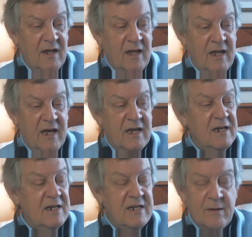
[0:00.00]

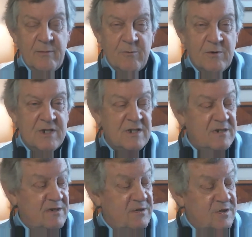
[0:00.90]
And Debbie
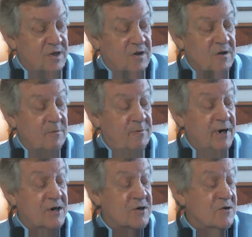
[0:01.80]
you saw her
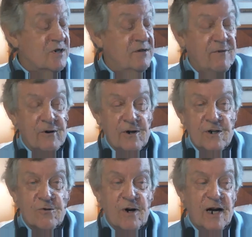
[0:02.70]
picture, she's very
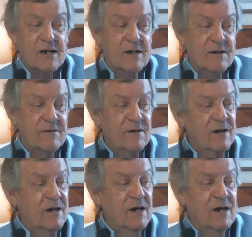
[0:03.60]
attractive.
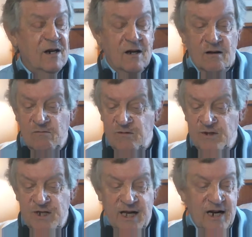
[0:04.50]

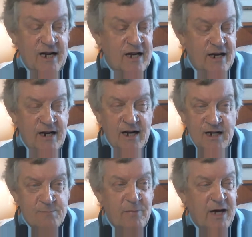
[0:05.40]
She had a
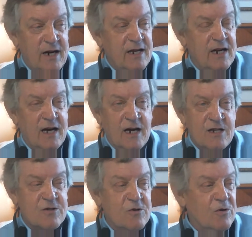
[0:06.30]
nice body in
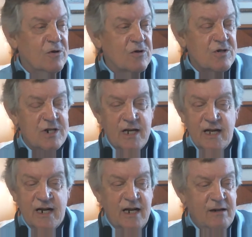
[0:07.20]
high school. She
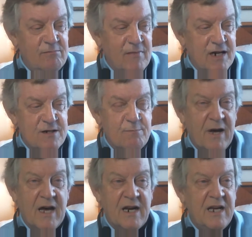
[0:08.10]
had a nice
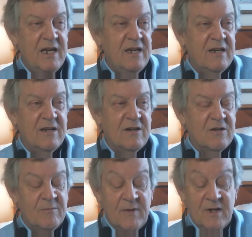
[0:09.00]
body in
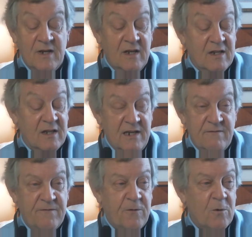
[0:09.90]
her
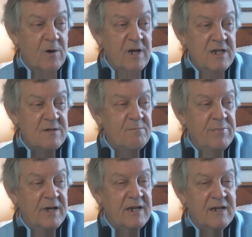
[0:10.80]
late 40s.
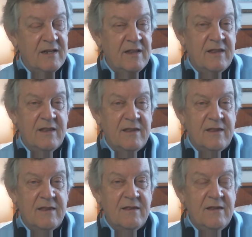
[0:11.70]
But
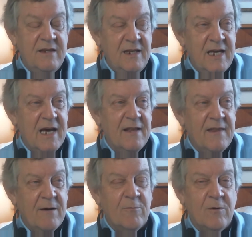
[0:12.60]
yeah,
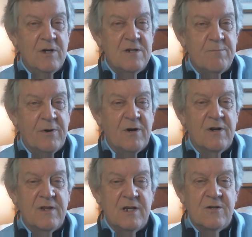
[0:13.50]
that was
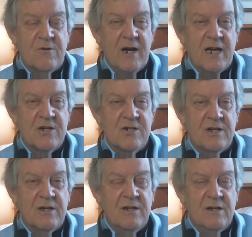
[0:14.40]
part of the
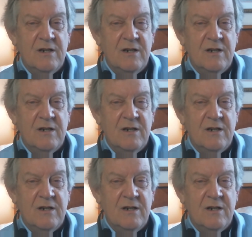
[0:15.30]
attraction.